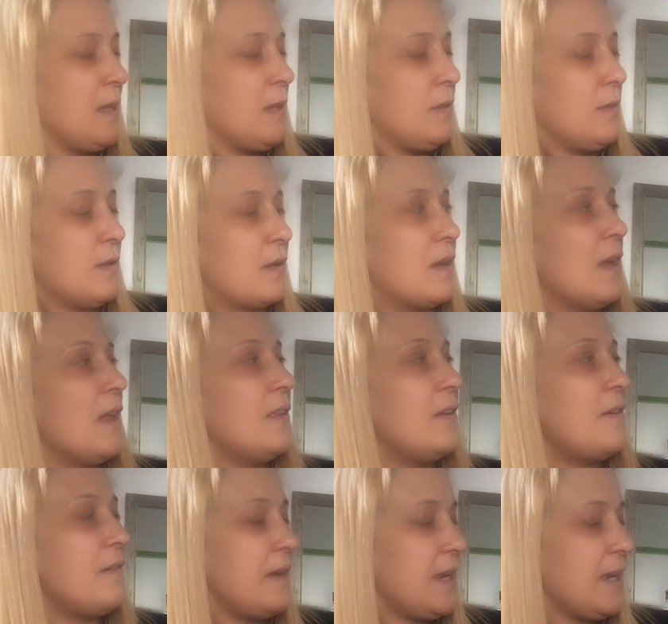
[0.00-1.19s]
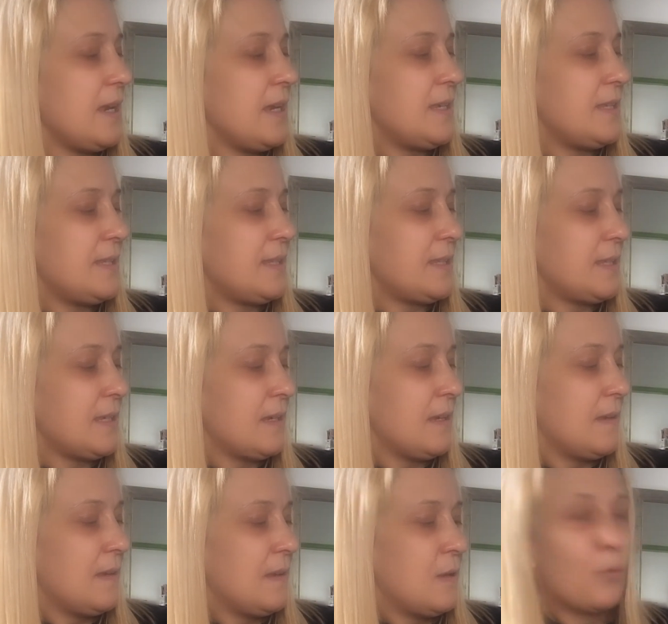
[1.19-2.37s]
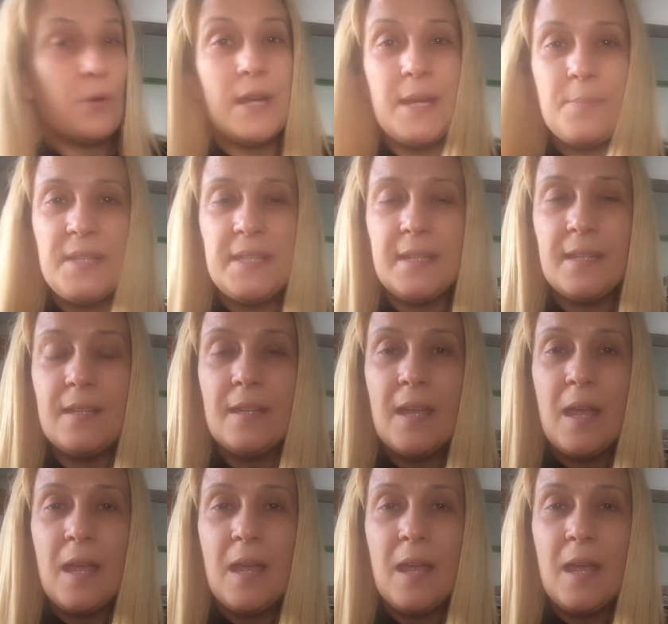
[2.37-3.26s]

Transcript: The color is crimson,